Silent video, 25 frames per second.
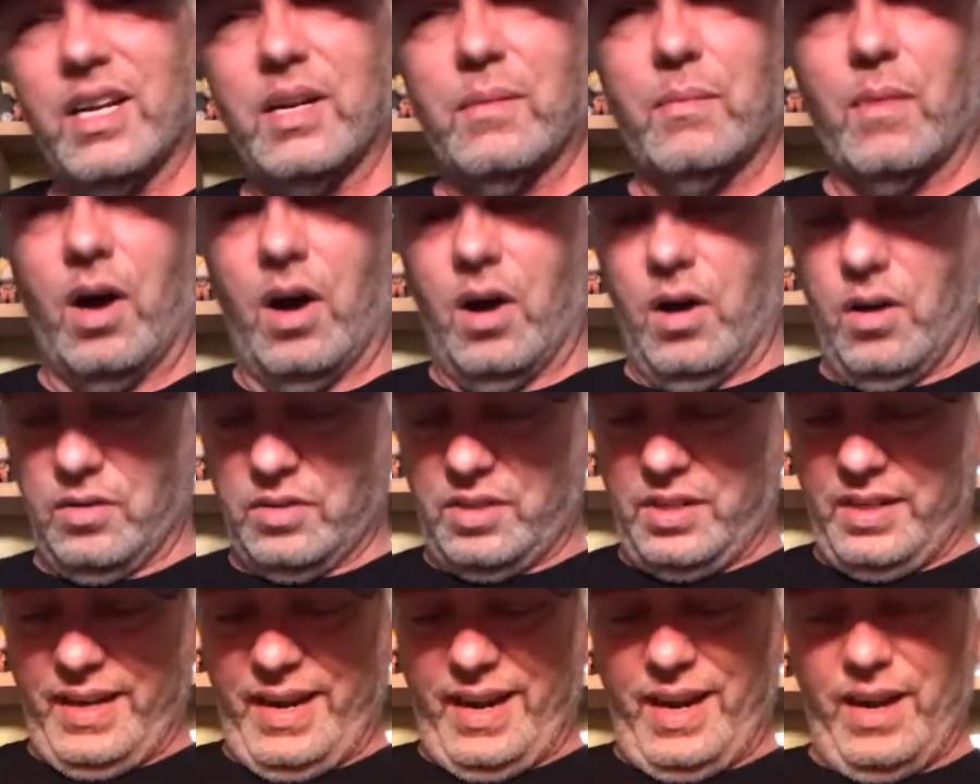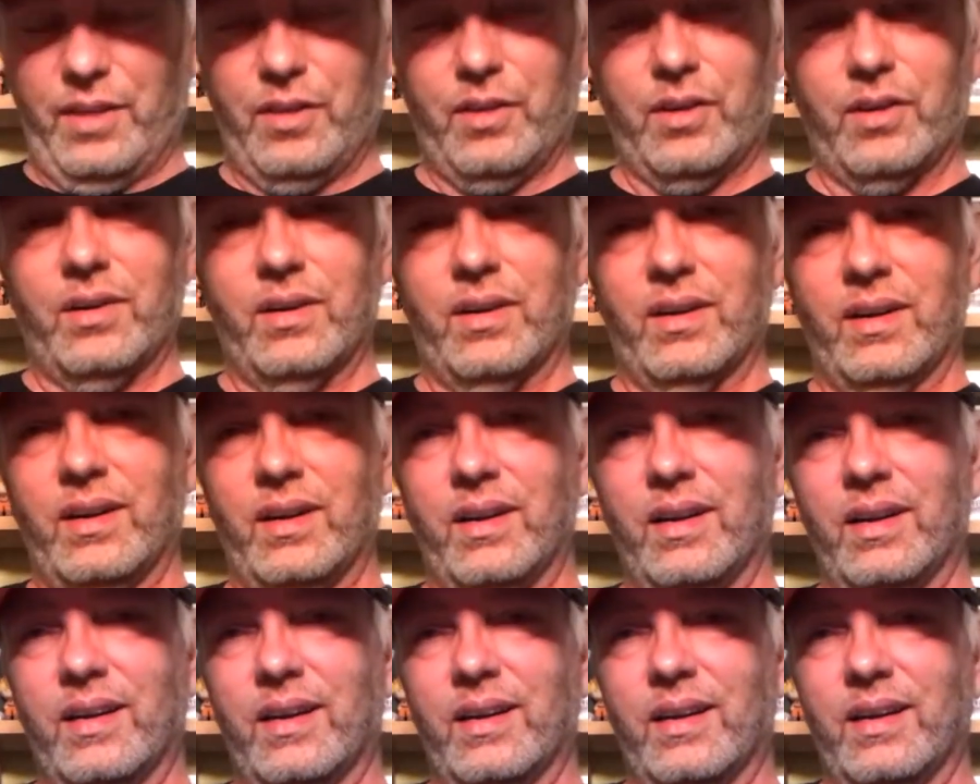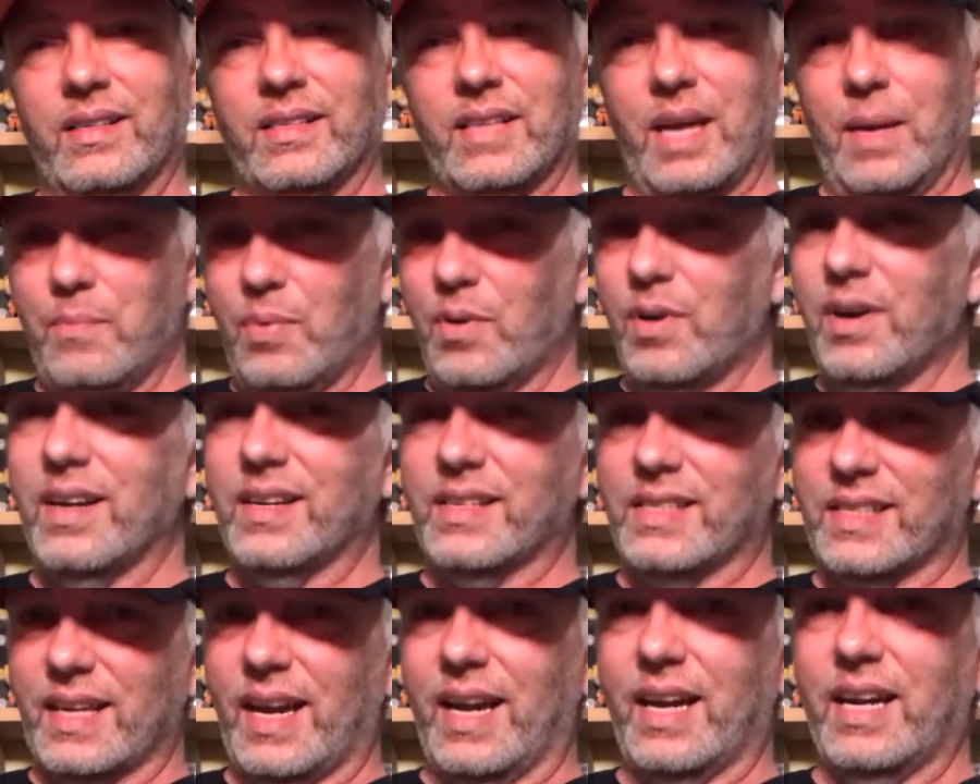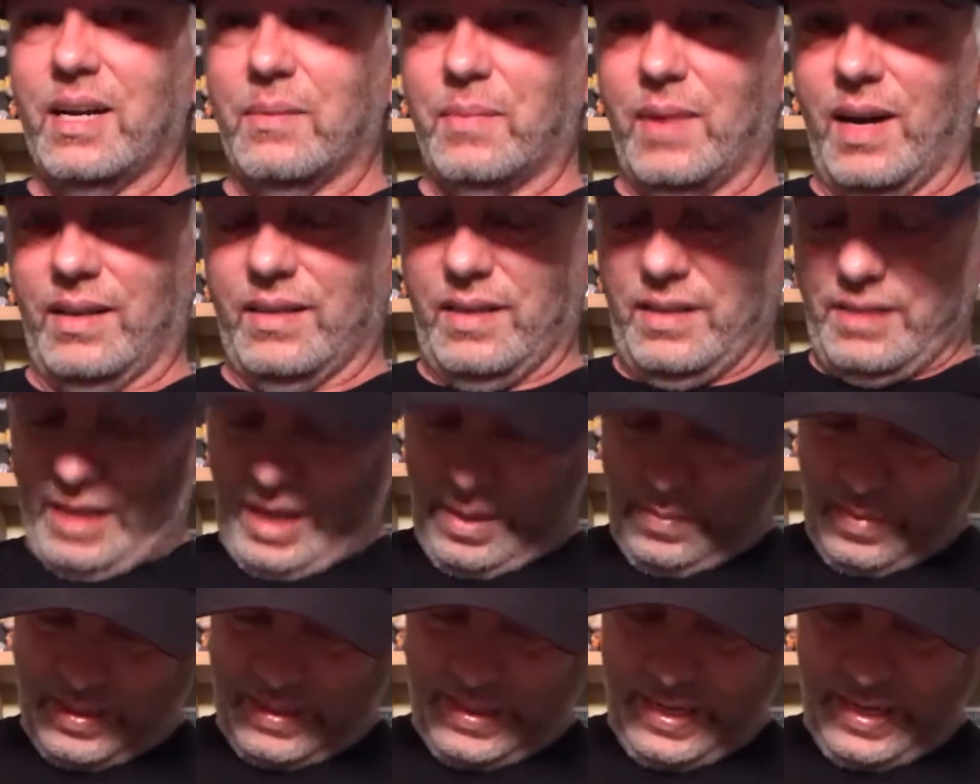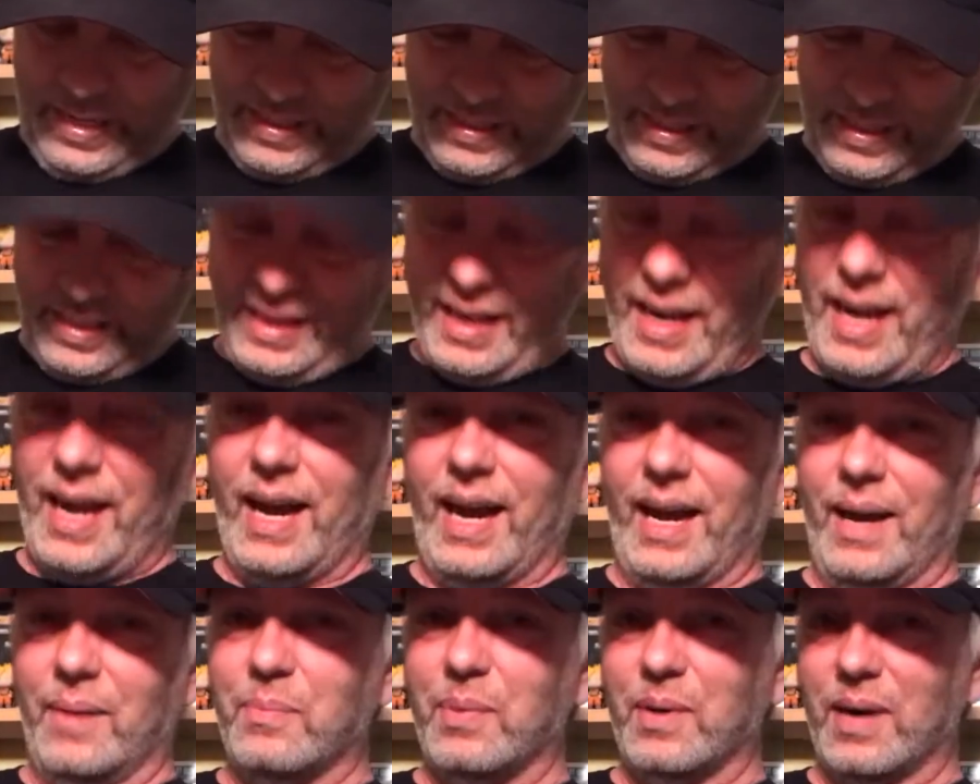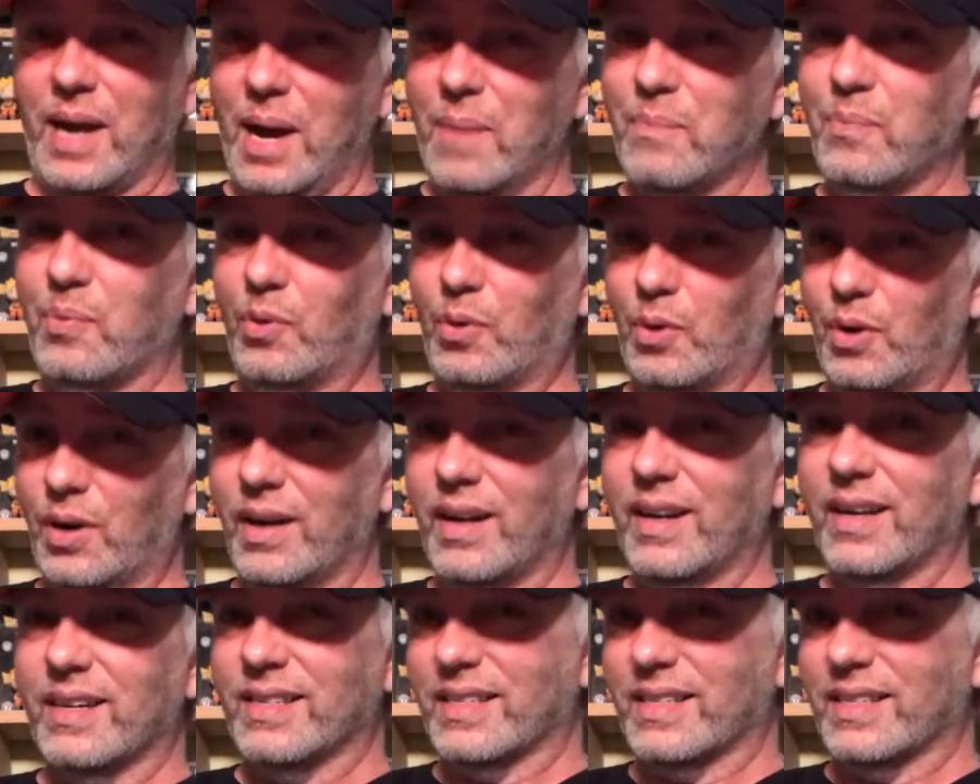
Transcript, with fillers: getting them all together. So I'm pretty excited about this. I'm a DC guy, but I'm pretty